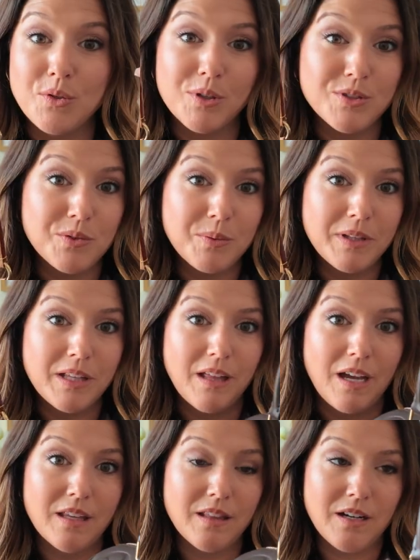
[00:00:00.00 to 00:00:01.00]
I do also really
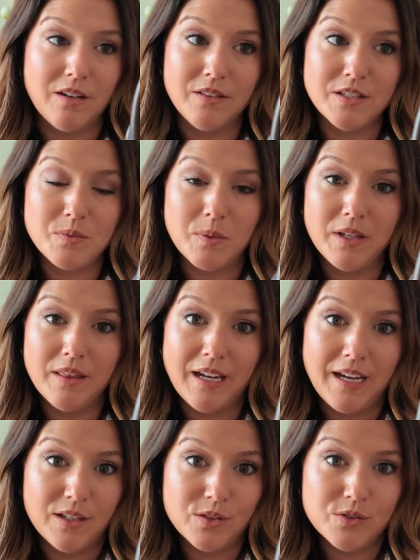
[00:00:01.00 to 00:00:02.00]
like that on this one, the
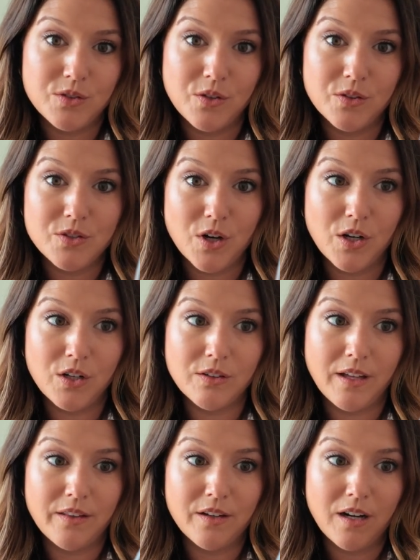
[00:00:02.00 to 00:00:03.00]
handles are the darker
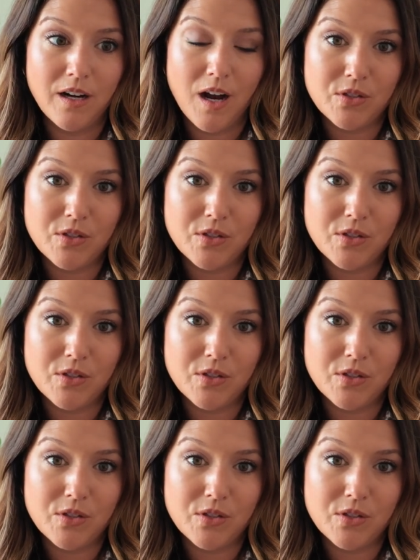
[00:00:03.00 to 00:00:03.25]
leather,